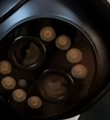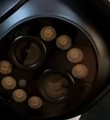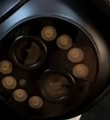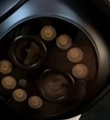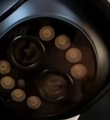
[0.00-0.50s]
there's
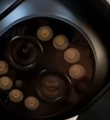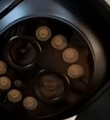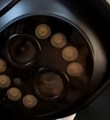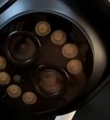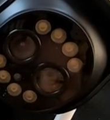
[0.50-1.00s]
a there's a
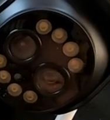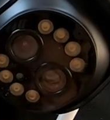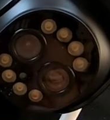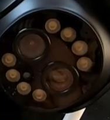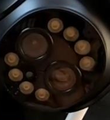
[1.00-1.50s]
cap in
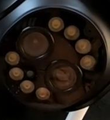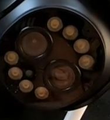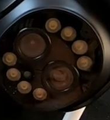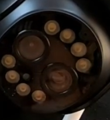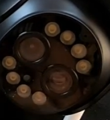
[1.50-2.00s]
the
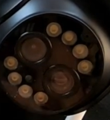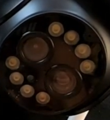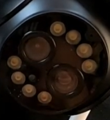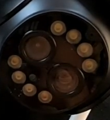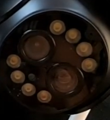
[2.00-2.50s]
package here to
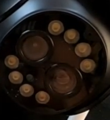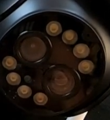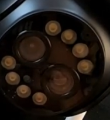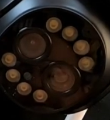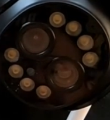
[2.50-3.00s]
cover
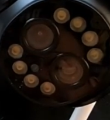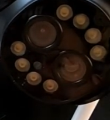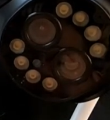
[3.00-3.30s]
this